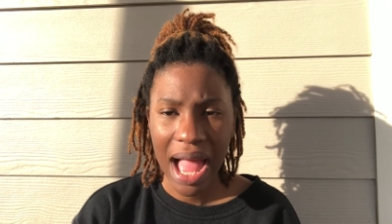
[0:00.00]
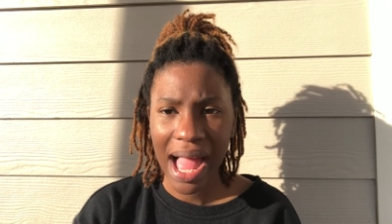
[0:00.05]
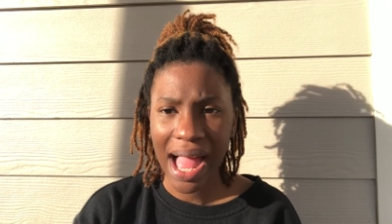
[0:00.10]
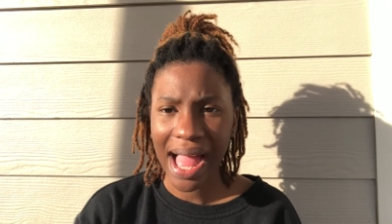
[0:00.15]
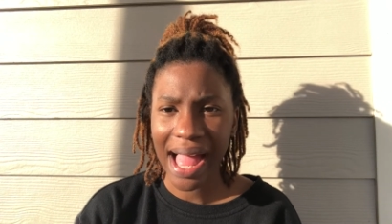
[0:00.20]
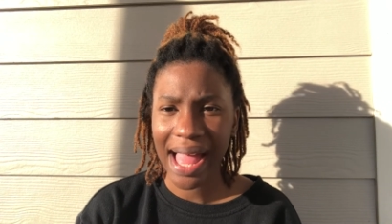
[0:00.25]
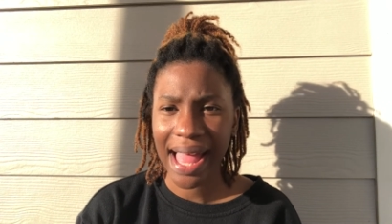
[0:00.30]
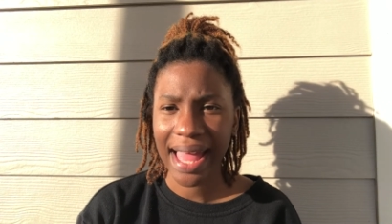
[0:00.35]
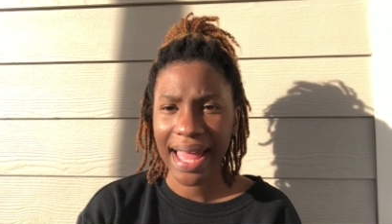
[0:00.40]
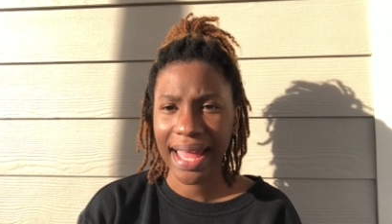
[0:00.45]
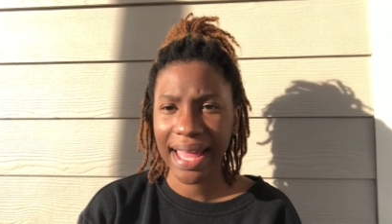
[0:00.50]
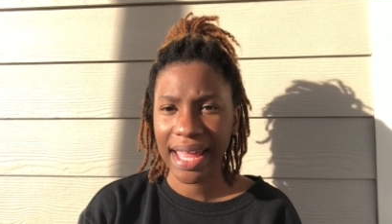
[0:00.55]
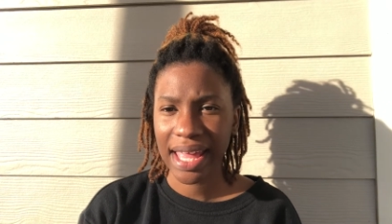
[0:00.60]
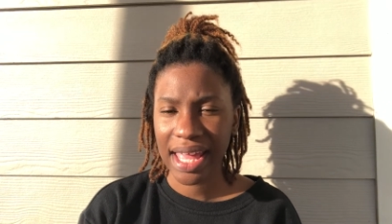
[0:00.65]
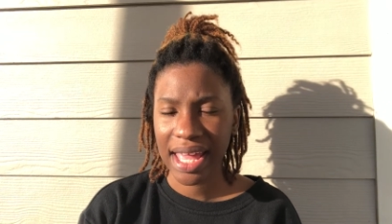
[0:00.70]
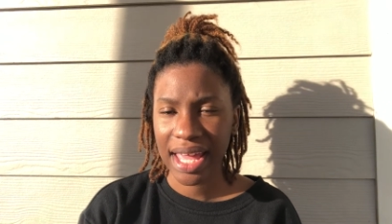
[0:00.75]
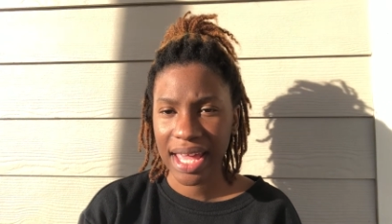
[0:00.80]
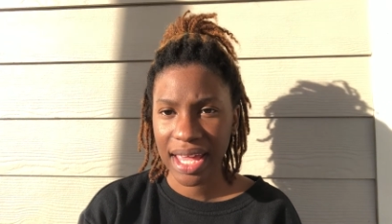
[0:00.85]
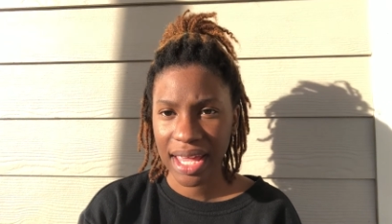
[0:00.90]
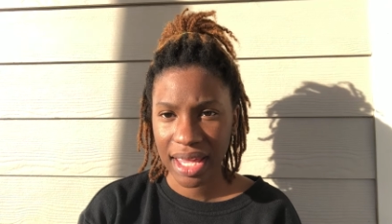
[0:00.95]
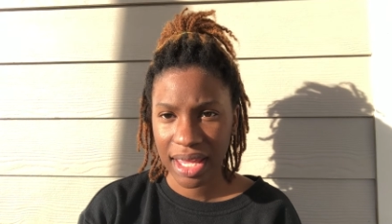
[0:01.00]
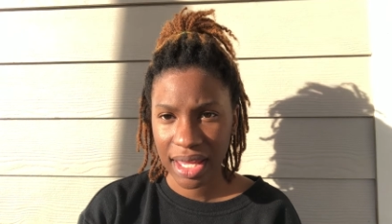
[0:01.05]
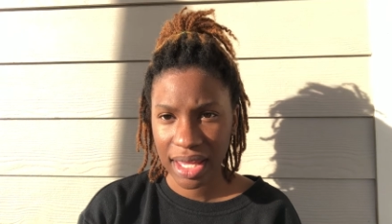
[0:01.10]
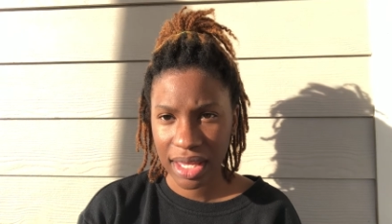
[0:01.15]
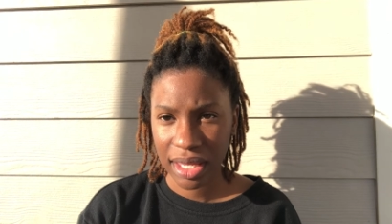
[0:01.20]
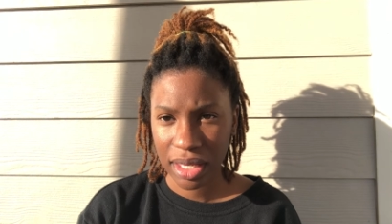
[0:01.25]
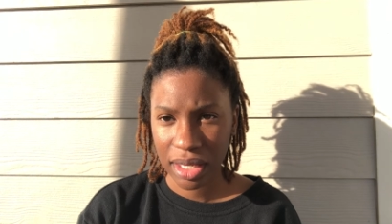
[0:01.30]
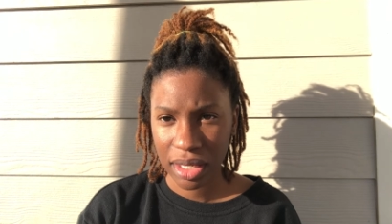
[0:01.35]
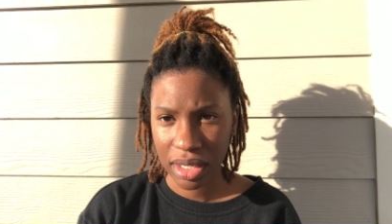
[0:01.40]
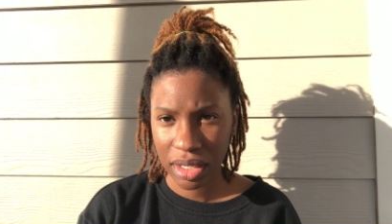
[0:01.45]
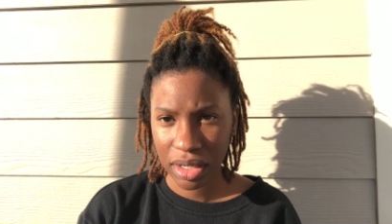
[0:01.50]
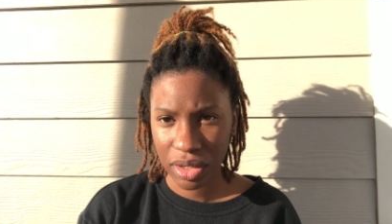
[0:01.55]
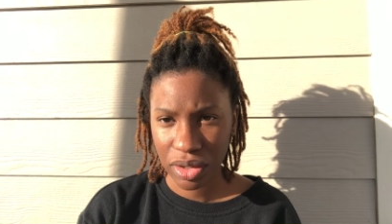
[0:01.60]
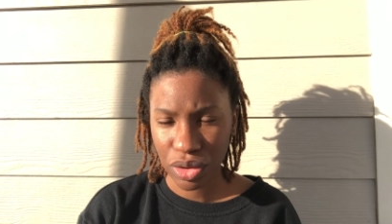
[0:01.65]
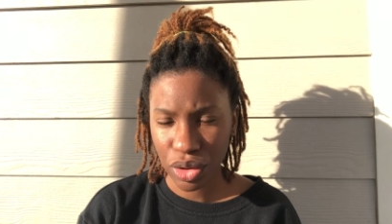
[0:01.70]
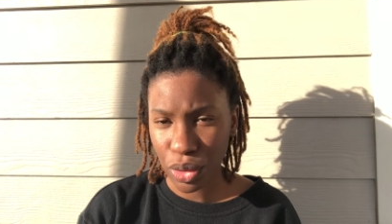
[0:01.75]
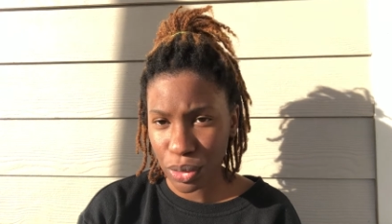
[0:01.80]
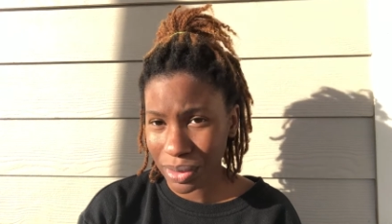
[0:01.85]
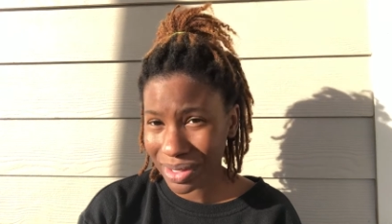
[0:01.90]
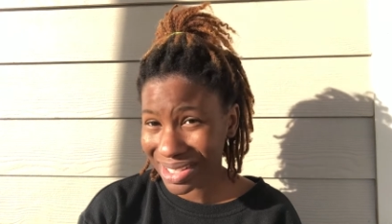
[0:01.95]
I
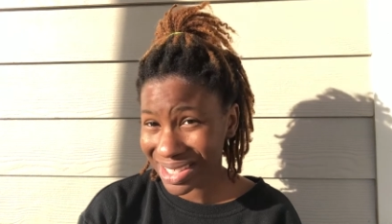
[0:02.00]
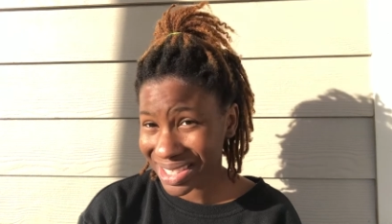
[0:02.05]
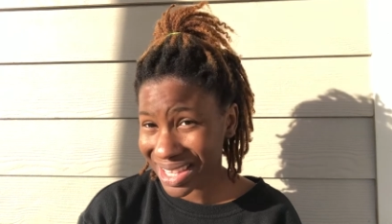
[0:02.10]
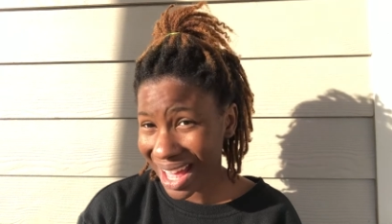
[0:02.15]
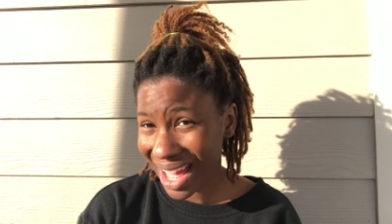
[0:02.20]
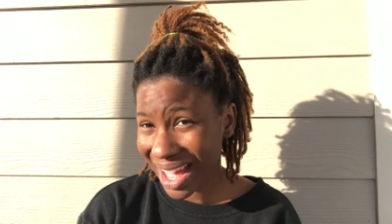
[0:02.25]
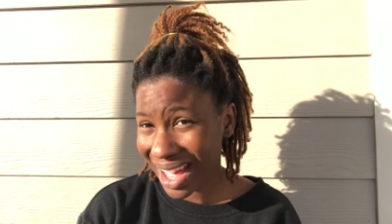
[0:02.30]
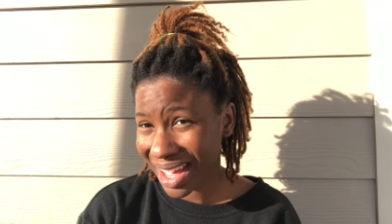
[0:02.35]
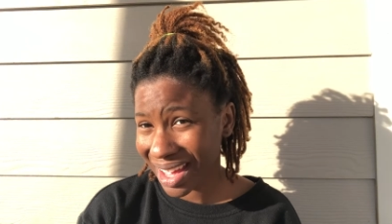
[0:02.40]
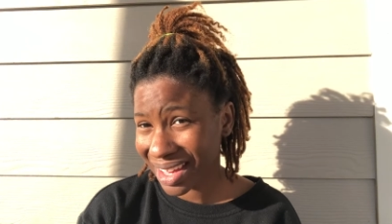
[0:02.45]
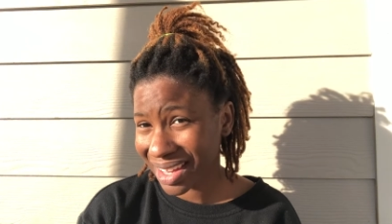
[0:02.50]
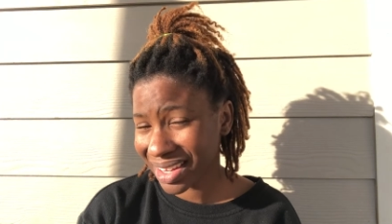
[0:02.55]
noticed that,